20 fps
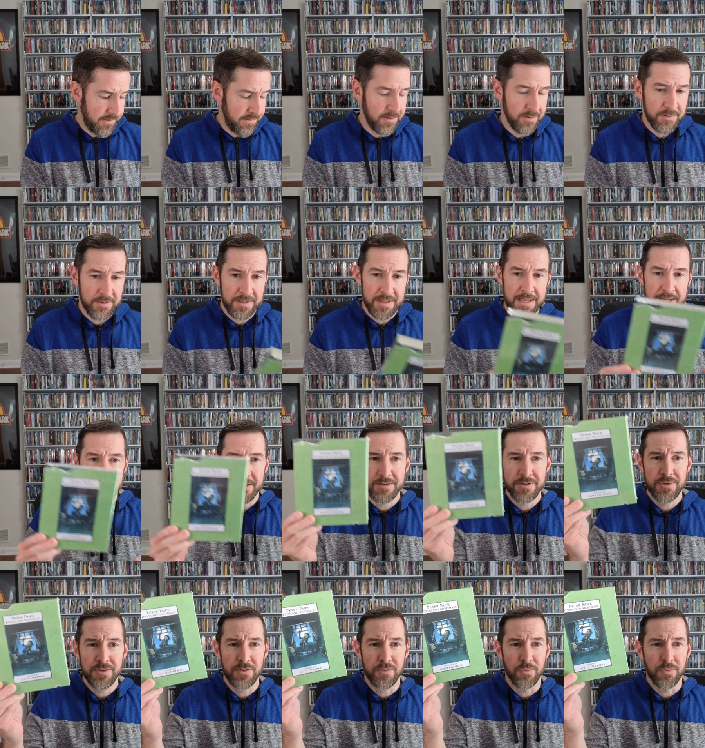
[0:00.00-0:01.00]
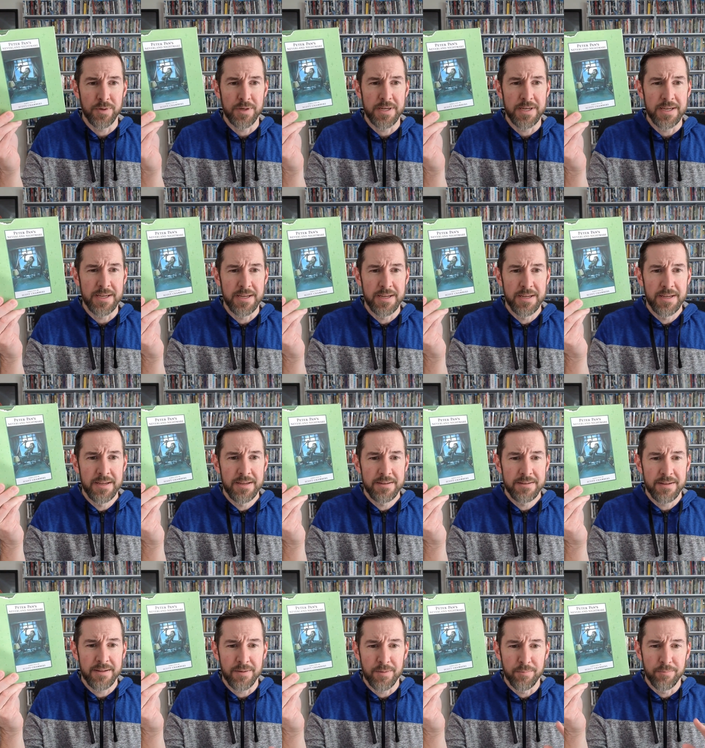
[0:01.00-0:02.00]
little like
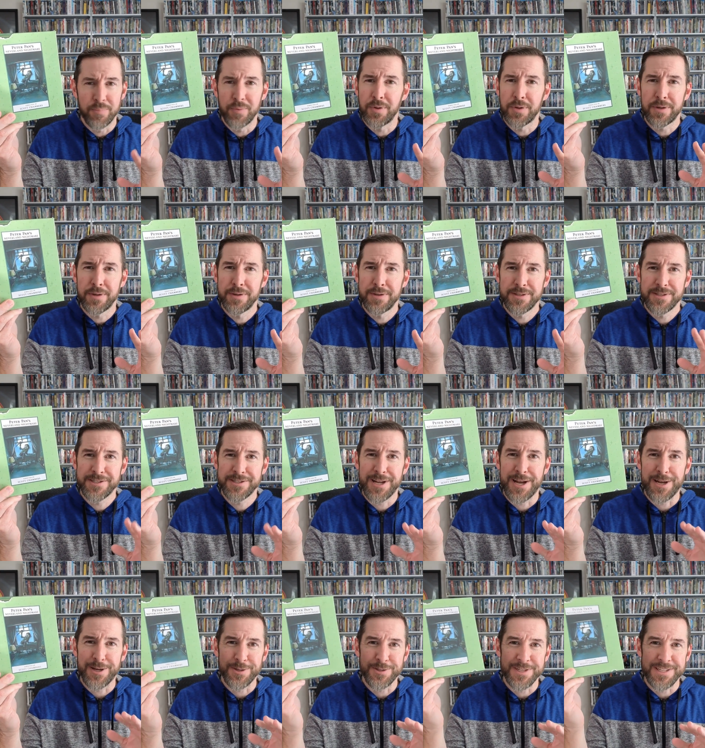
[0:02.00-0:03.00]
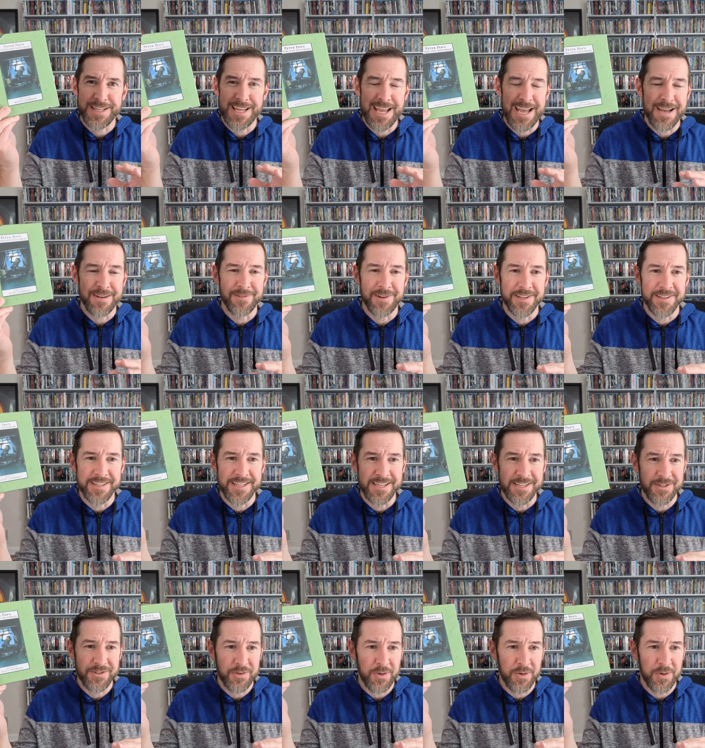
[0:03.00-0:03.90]
storyteller book styles that they have on these.